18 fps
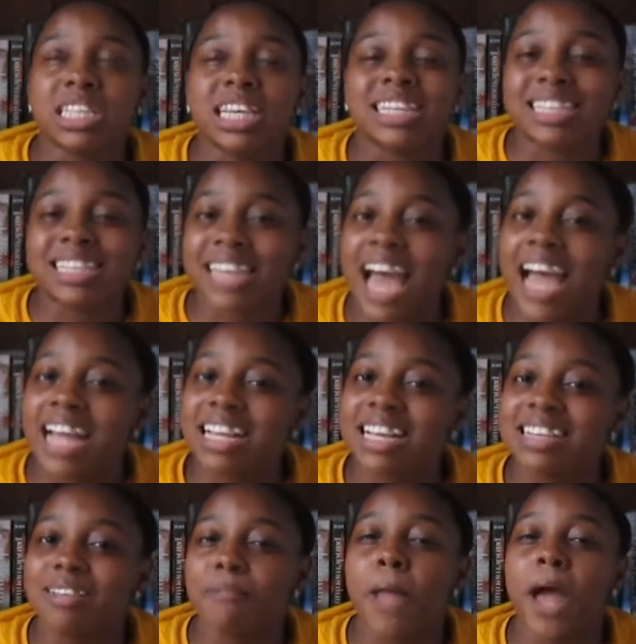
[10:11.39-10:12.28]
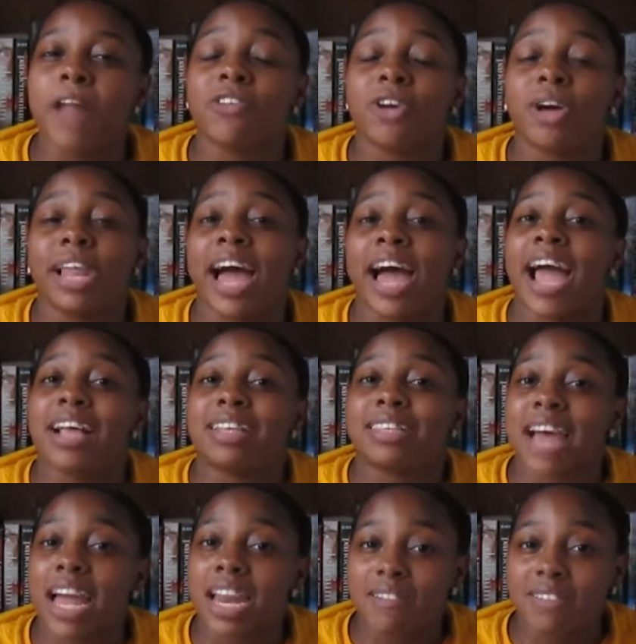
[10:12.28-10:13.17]
It's not, it's, I'm not even gonna lie,
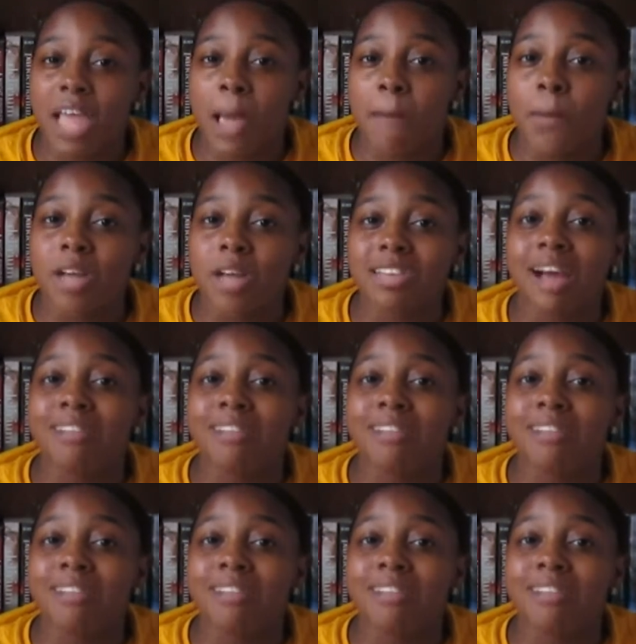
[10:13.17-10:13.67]
it's not even that much.